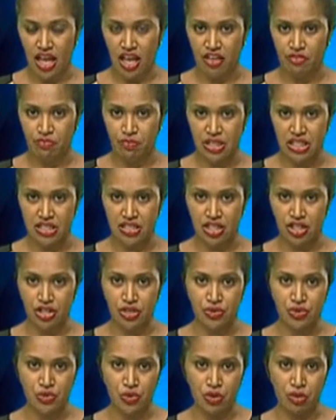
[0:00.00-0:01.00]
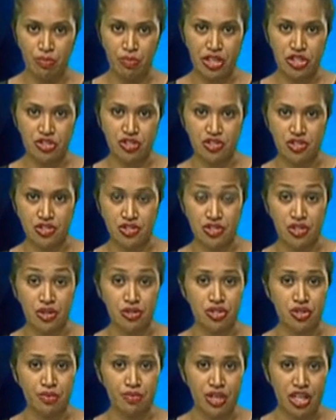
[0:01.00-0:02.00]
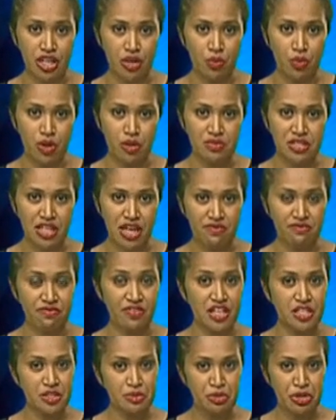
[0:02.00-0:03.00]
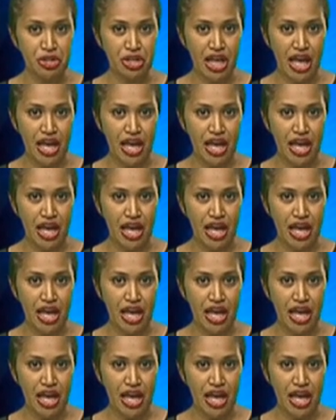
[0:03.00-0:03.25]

FBC News saw the pictures on social media website Facebook